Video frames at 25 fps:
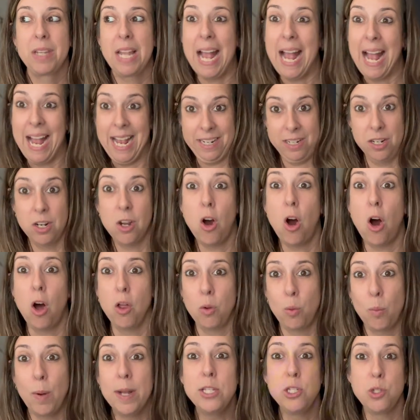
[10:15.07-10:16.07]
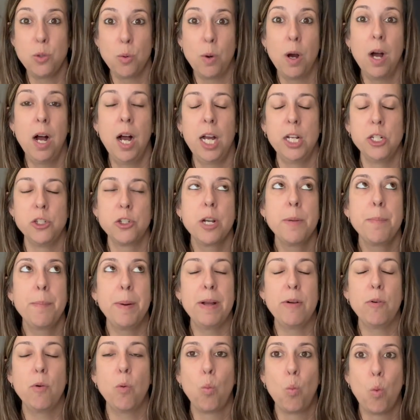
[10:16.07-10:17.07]
And all the way to 100,
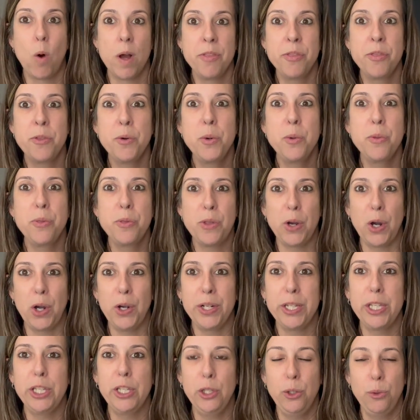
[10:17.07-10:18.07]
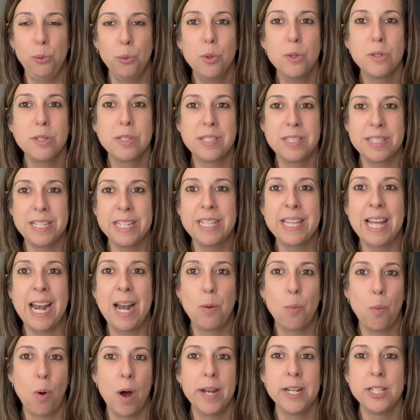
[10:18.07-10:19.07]
but 1 through 30, you will see that I
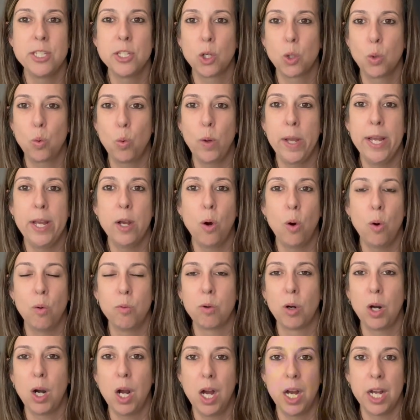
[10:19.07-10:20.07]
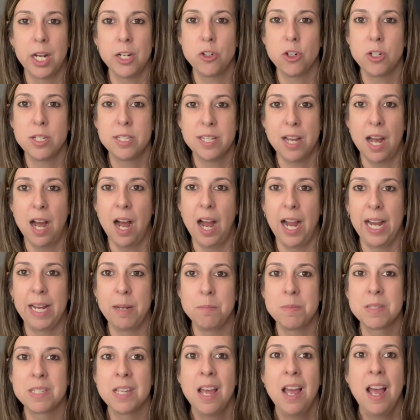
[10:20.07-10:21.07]
wanted to quit over 100
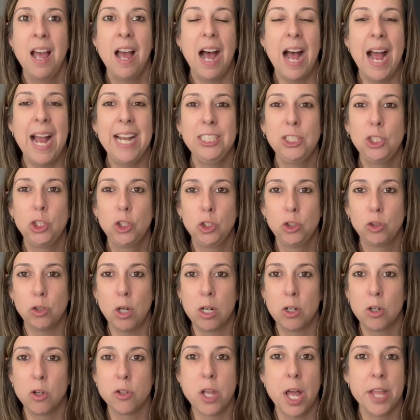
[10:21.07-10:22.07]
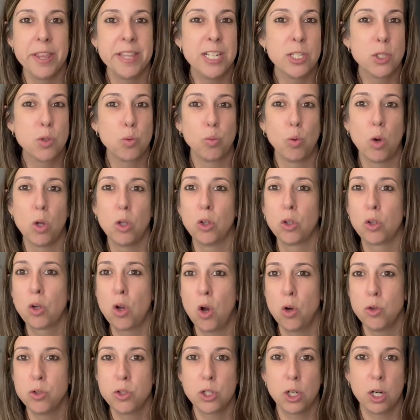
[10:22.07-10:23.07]
times. I struggled on this roller
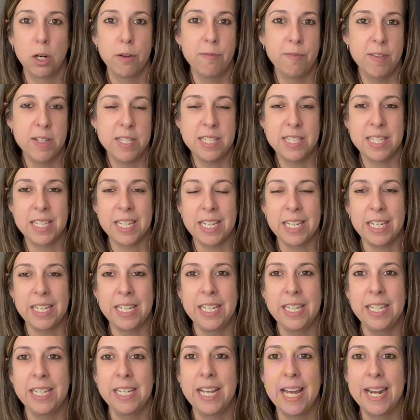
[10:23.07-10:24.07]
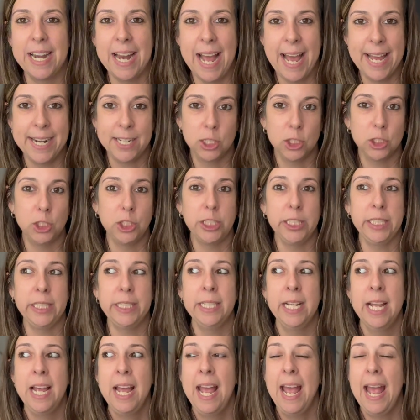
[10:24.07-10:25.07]
coaster of fatigue and
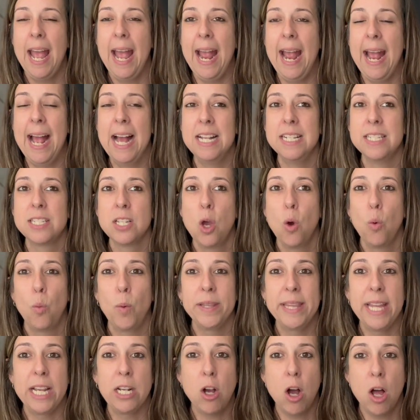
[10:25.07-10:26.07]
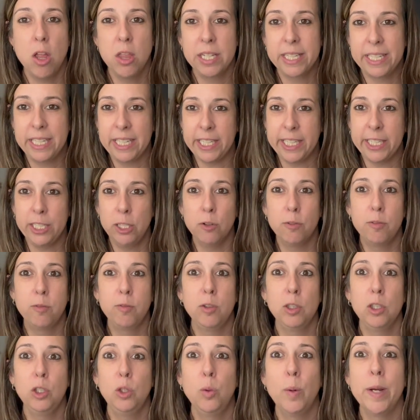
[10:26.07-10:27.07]
energy and what they call the keto
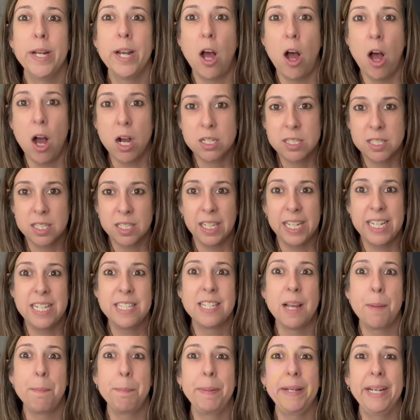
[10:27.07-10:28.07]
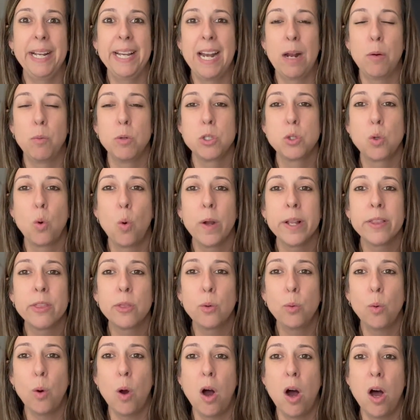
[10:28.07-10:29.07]
flu and oxalate dumping. And I was going
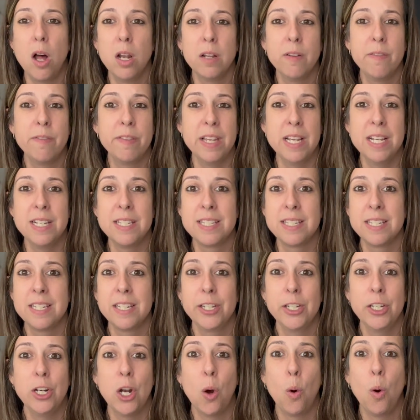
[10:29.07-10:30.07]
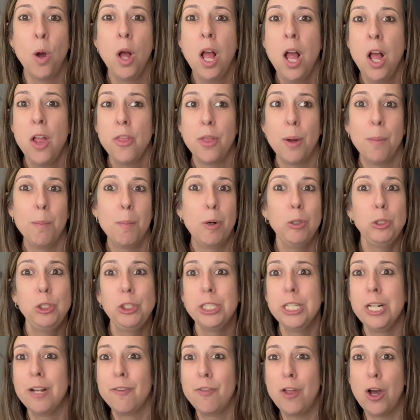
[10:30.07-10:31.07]
through all of this, the
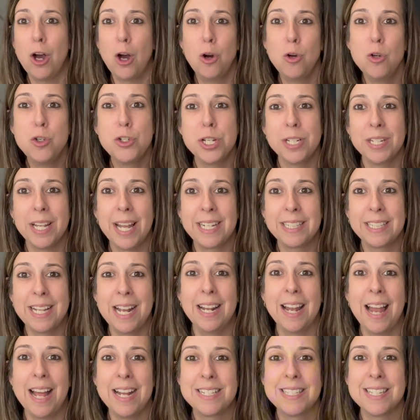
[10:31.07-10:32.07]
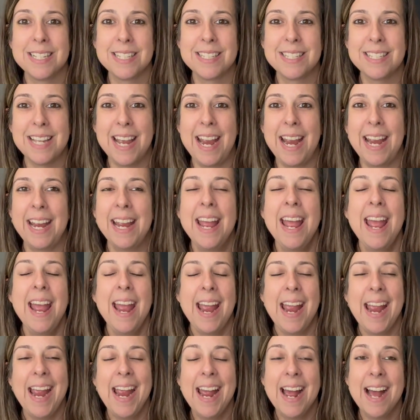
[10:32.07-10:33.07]
motion of the ocean, like they like to say.
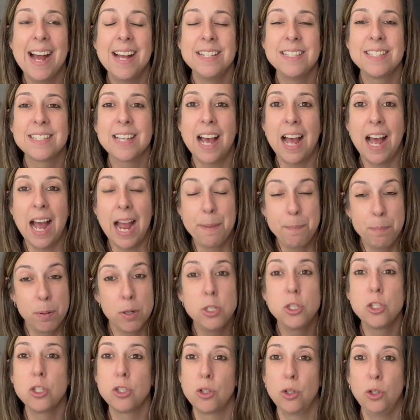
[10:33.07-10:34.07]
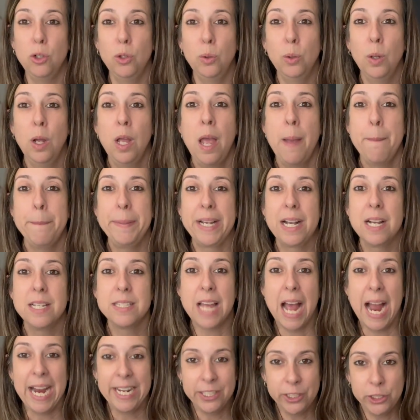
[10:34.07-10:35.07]
And I pushed through because
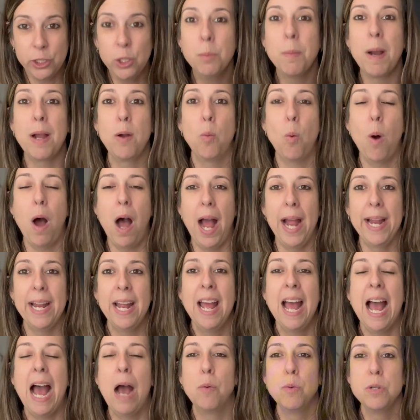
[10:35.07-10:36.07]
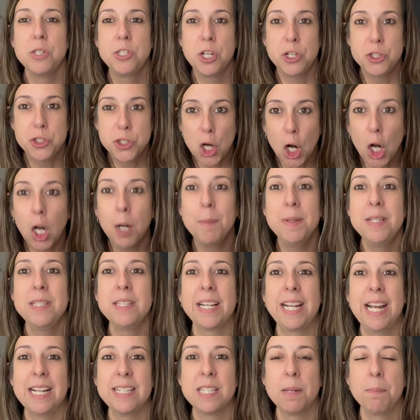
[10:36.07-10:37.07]
I knew my why. I was determined to
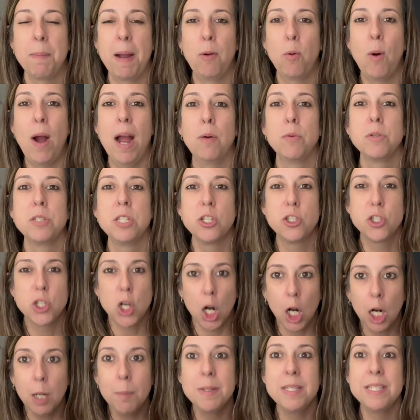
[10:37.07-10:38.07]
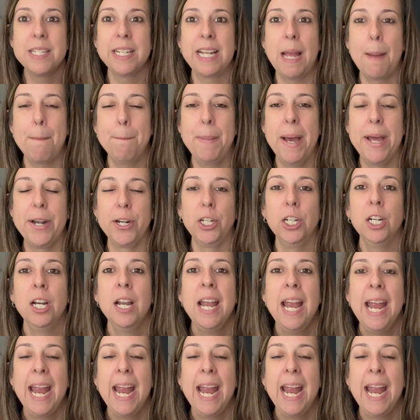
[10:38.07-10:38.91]
get to my why. I was determined to get better.